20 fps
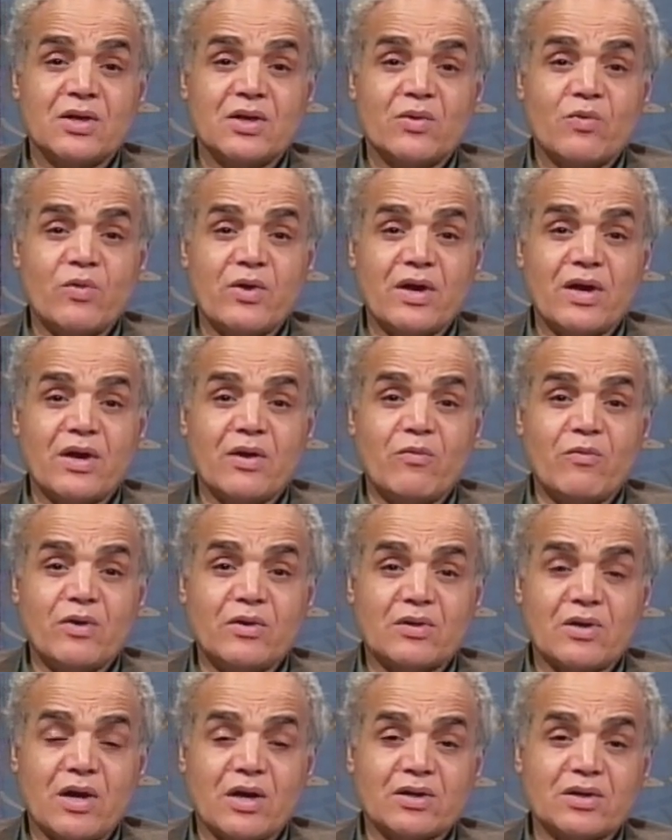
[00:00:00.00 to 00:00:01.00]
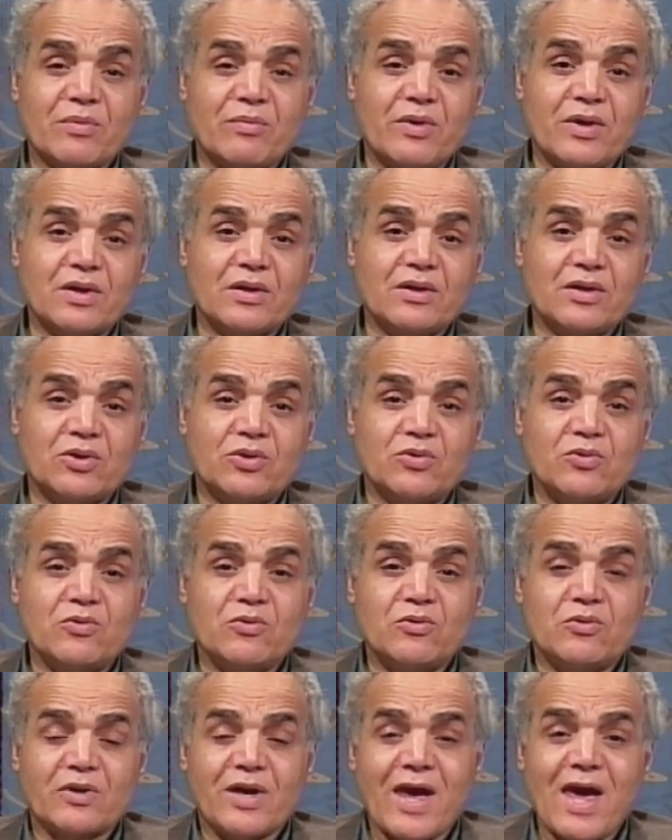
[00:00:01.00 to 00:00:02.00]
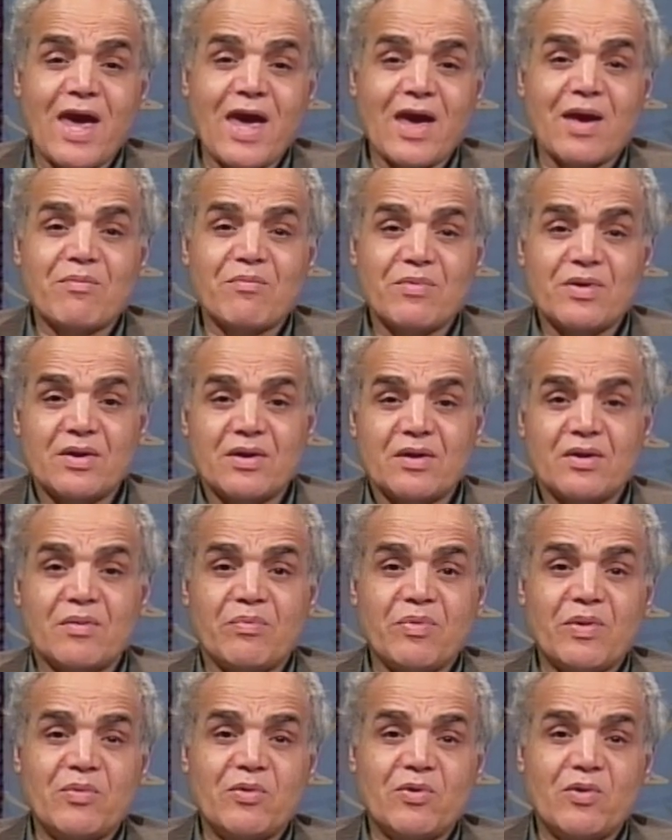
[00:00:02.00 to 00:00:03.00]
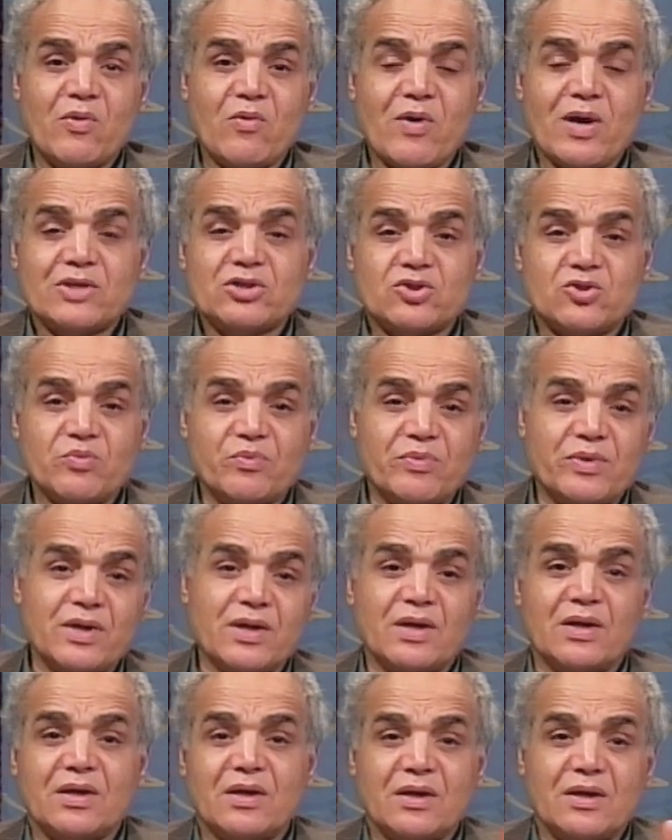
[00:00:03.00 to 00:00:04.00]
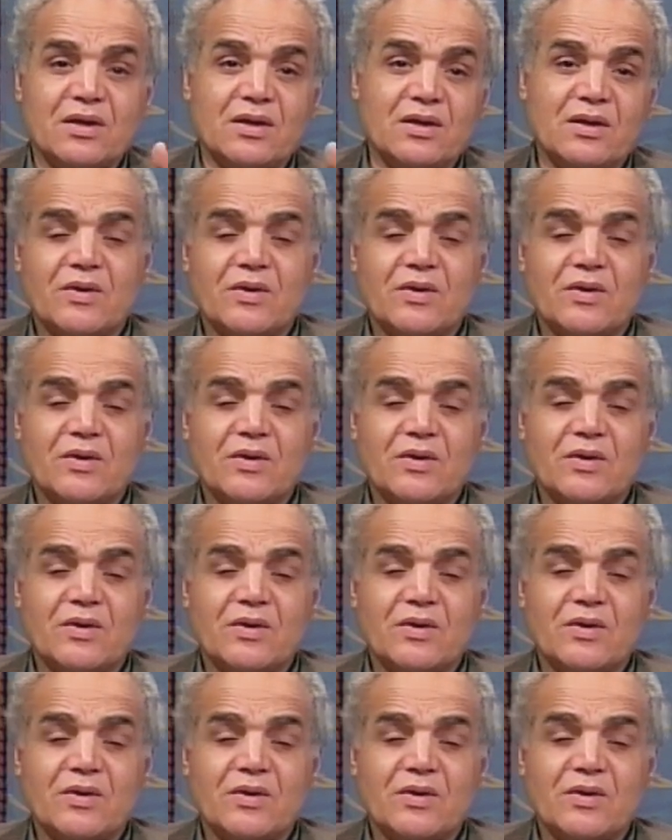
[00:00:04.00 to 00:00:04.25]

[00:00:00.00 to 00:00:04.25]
We, uh, we talked about the two camp, you know, the people who wants to bring